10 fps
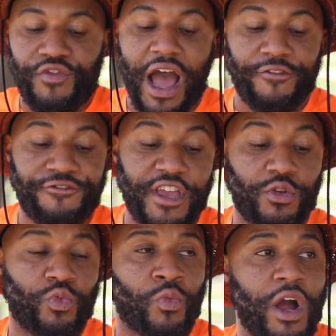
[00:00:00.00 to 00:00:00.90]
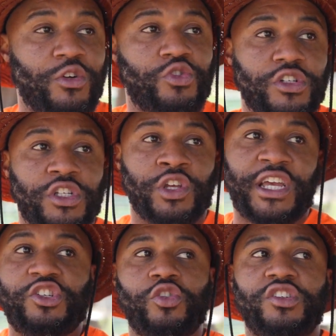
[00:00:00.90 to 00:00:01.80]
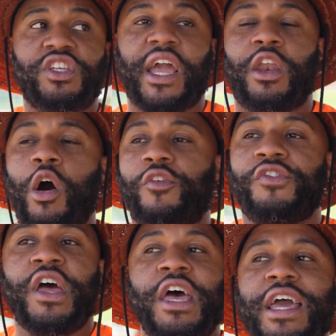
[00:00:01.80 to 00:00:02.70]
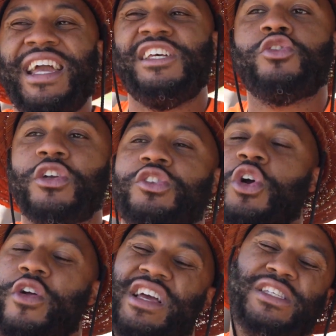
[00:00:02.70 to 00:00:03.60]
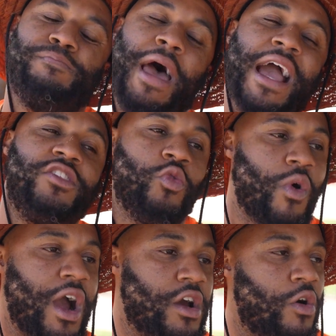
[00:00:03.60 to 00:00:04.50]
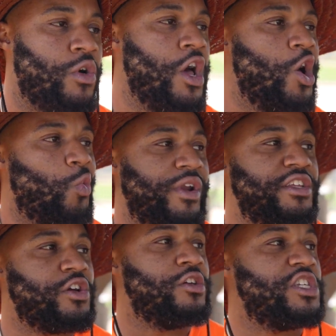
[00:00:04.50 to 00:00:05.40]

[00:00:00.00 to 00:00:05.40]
5 feet, when Rocco starts, he starts taking off. He's gonna turn his back to Rocco. When he turns